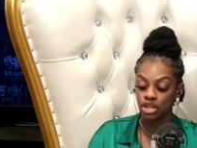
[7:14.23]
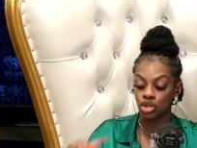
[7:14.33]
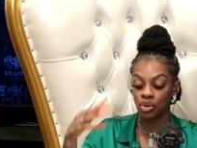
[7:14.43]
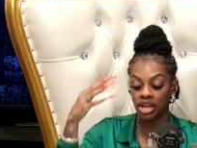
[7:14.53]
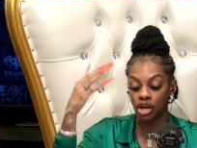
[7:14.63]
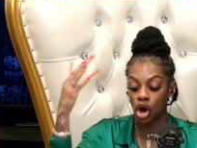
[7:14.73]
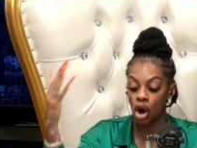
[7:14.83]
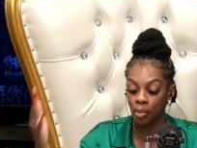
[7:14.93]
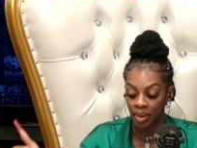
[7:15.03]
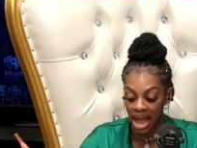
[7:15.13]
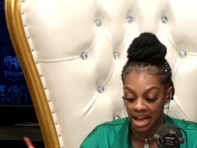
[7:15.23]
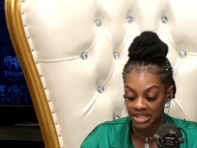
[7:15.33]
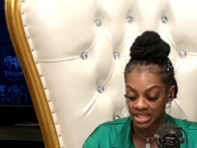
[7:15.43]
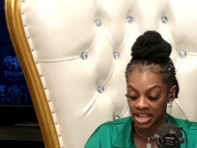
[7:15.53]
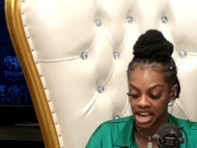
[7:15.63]
He's so then he called back
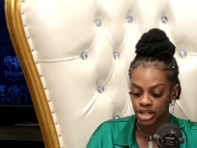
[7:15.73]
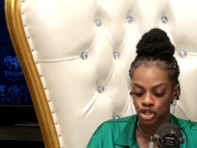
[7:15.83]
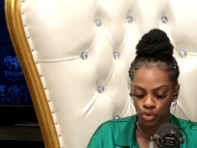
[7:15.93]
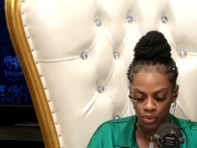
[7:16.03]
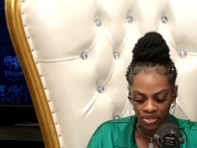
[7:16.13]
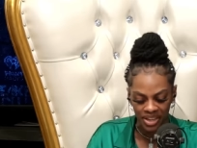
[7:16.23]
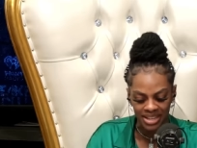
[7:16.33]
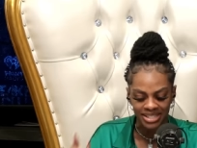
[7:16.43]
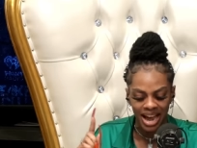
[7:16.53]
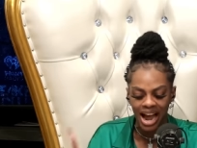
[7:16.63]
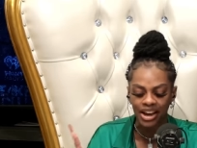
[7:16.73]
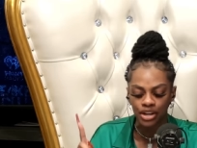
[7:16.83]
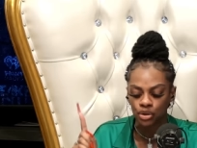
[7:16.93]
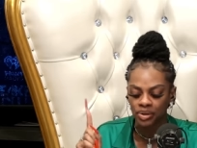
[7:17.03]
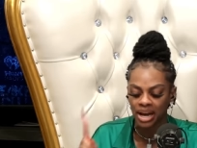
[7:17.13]
and said, in truth, the entire
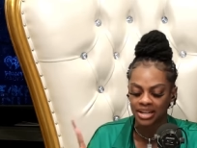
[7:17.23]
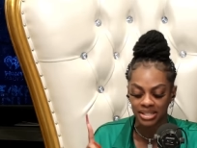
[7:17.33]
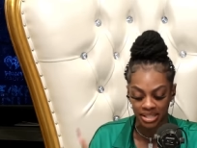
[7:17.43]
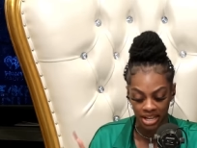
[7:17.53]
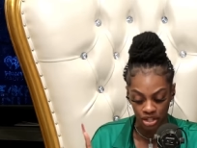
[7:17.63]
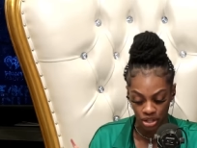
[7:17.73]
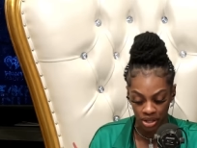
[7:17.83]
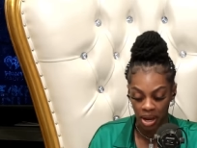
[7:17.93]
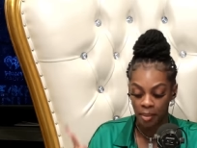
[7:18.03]
United States should,